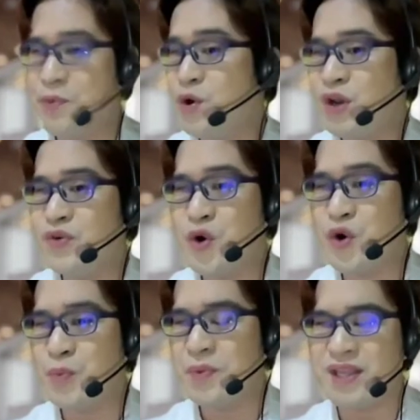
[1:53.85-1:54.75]
pull a
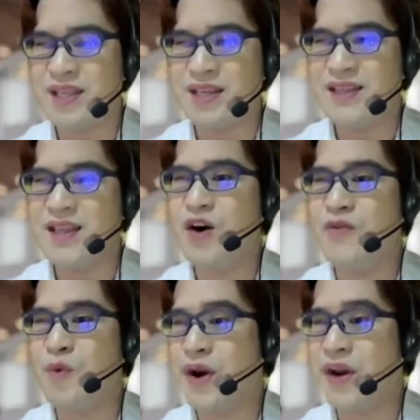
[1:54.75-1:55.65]
rope in a tug
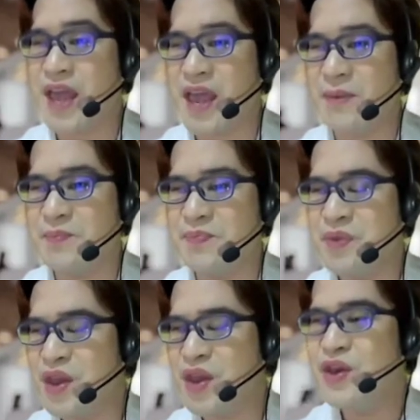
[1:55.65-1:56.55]
of war game,
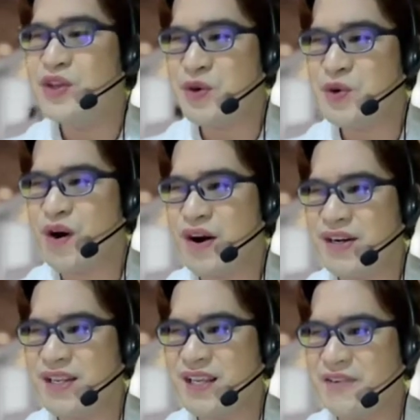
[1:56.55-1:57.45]
you
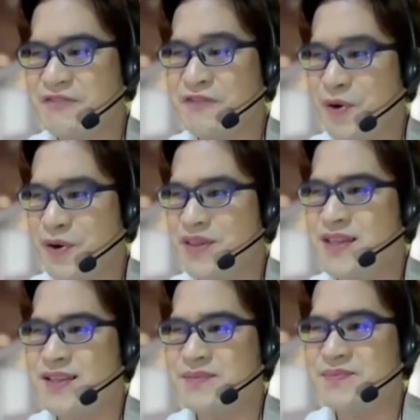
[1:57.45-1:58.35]
are the
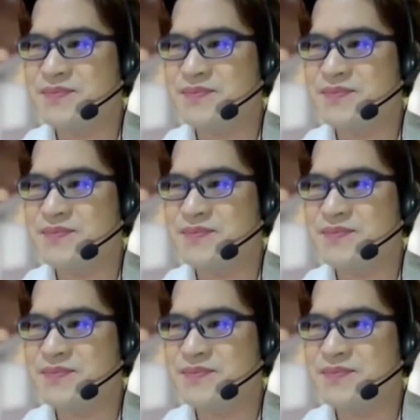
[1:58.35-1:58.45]
force.